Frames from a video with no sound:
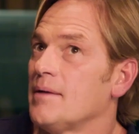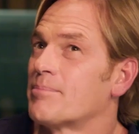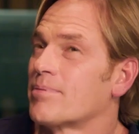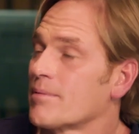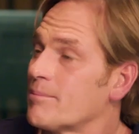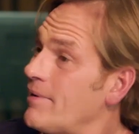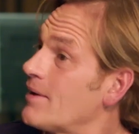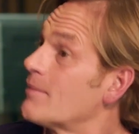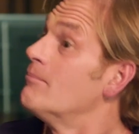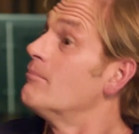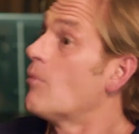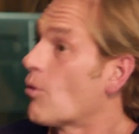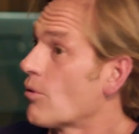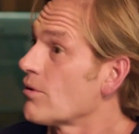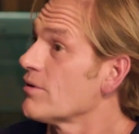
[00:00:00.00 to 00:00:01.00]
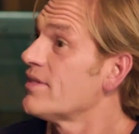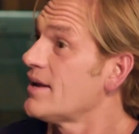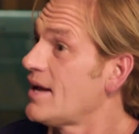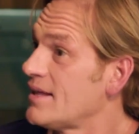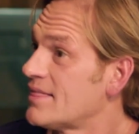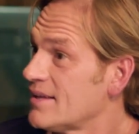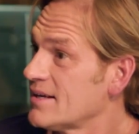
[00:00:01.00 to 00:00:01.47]
I prepare more
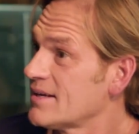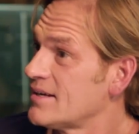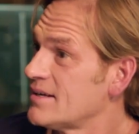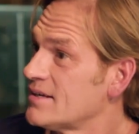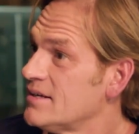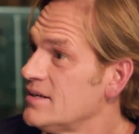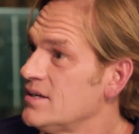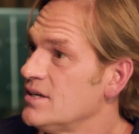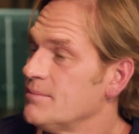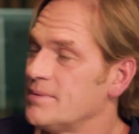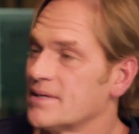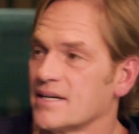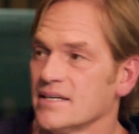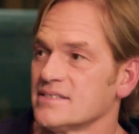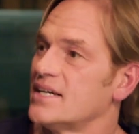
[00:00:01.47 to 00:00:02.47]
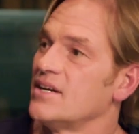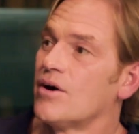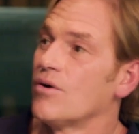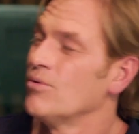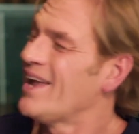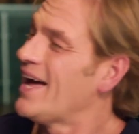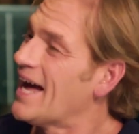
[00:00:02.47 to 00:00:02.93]
than I think, because I
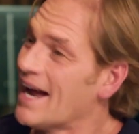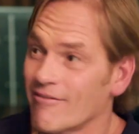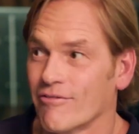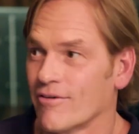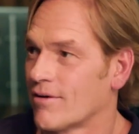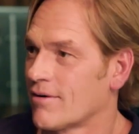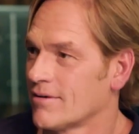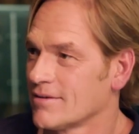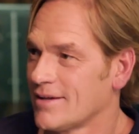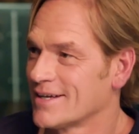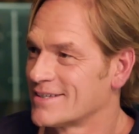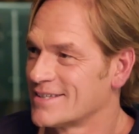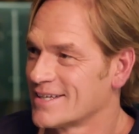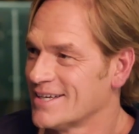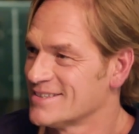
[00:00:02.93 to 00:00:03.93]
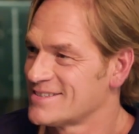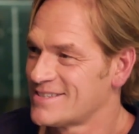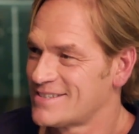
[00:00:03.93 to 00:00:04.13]
don't ever like to get